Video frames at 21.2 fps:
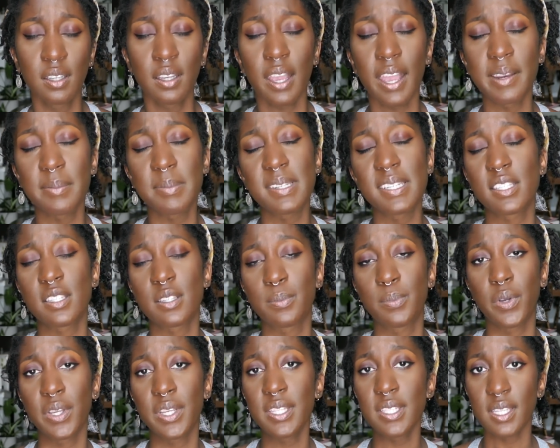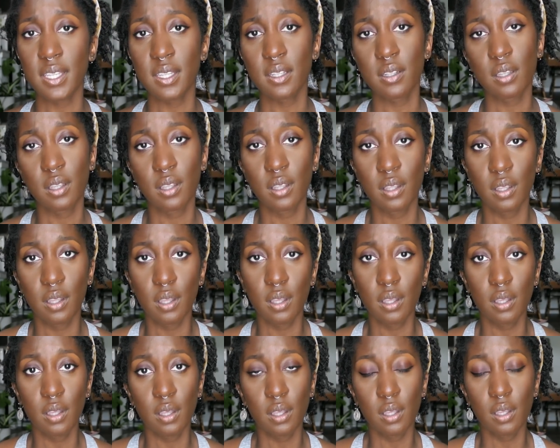I'd be disappointed,
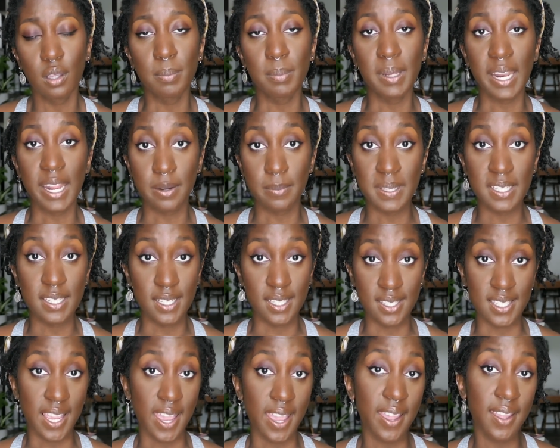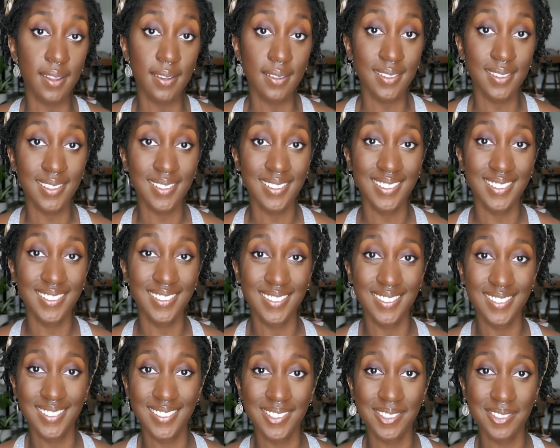but I'd be content
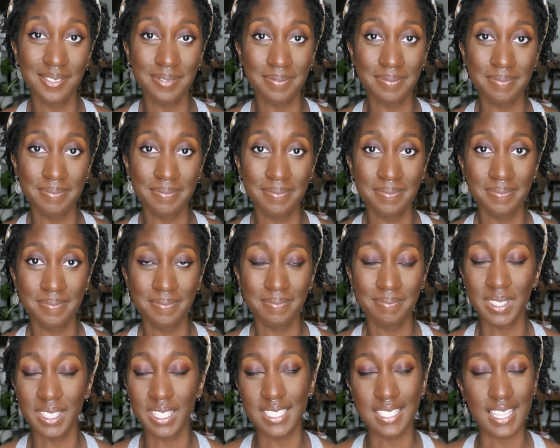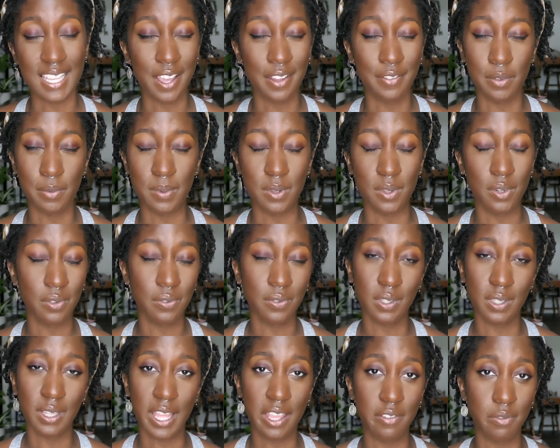because I have a
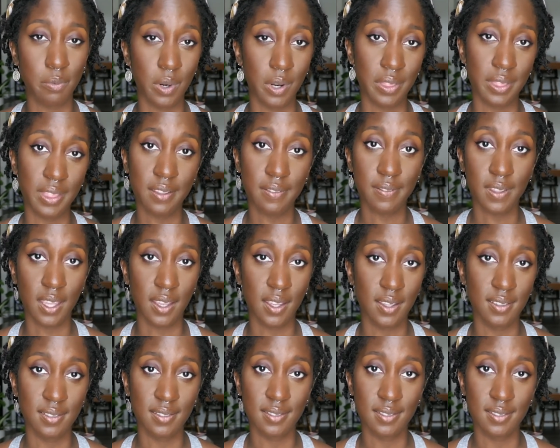beautiful life worth living.